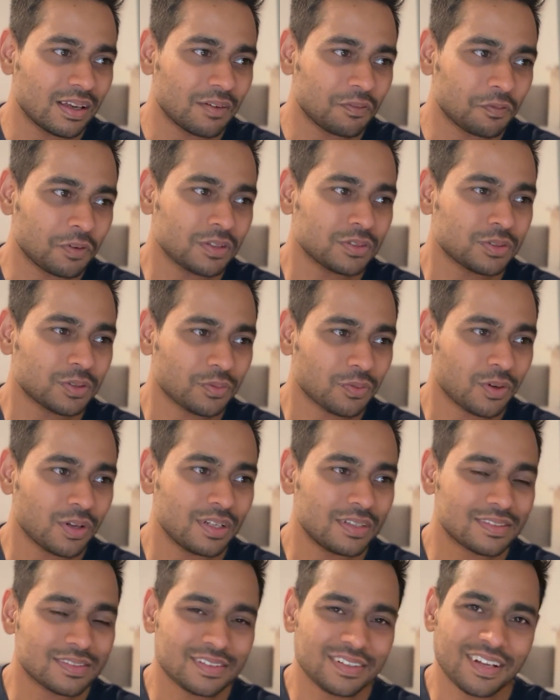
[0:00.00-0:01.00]
First of all,
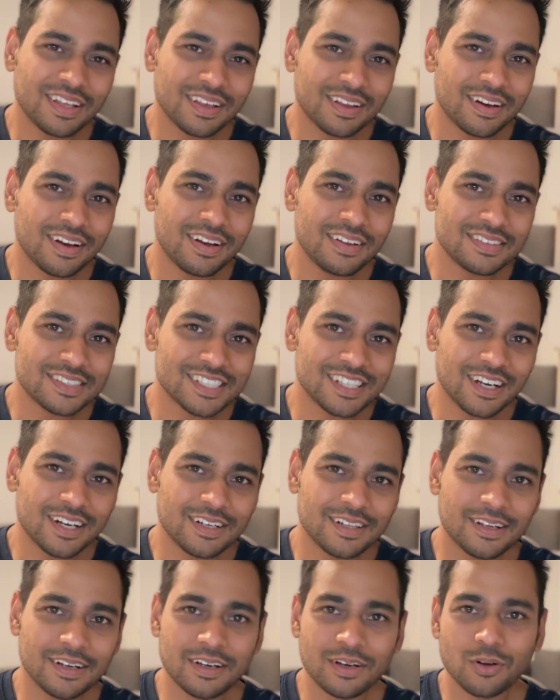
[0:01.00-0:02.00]
it's like really
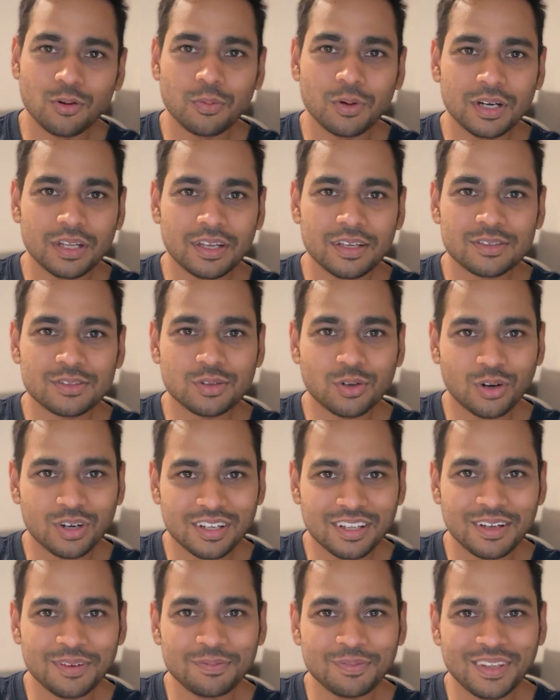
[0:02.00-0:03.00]
sad that nobody has taught
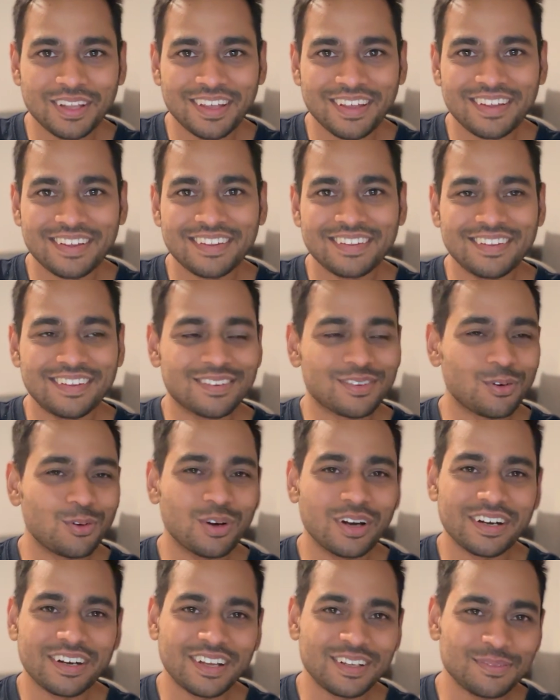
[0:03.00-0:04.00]
them like this whole
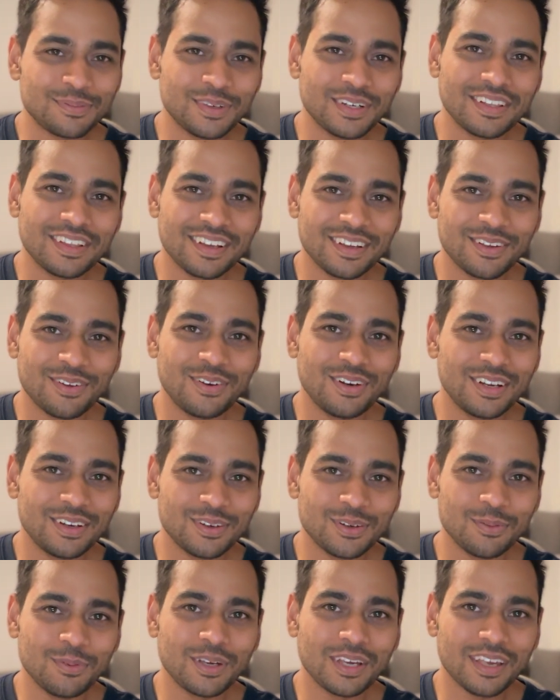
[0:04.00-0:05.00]
attachment thing you need
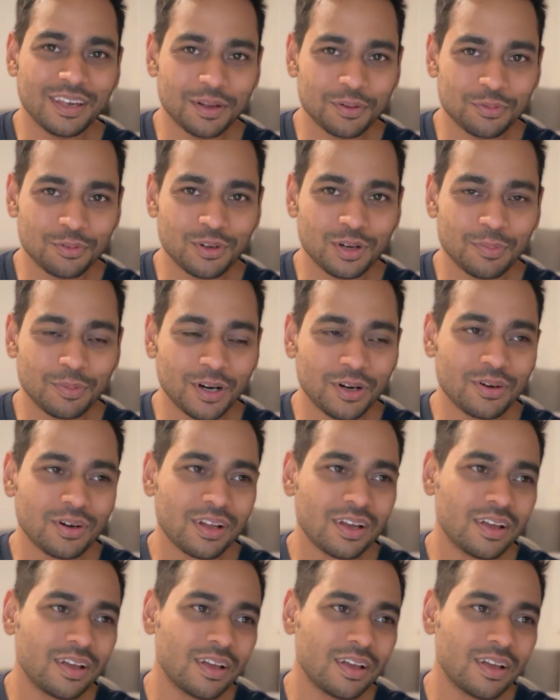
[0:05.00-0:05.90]
to be careful about.